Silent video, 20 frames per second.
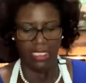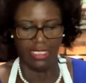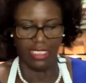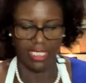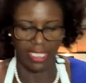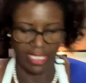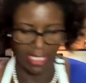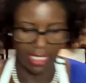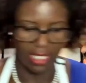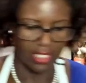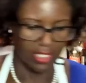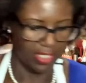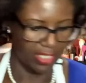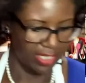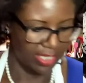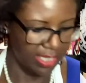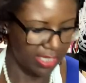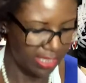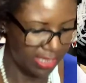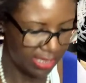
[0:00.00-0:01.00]
Looking
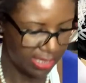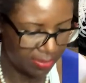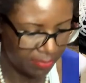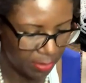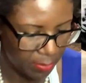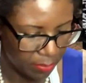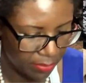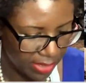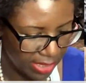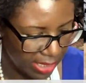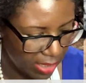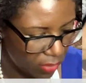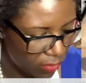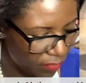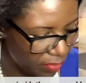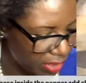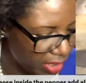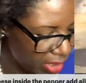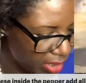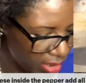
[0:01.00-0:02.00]
good. Let me bring it
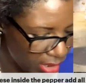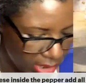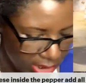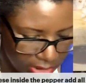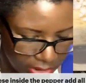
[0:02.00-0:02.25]
over here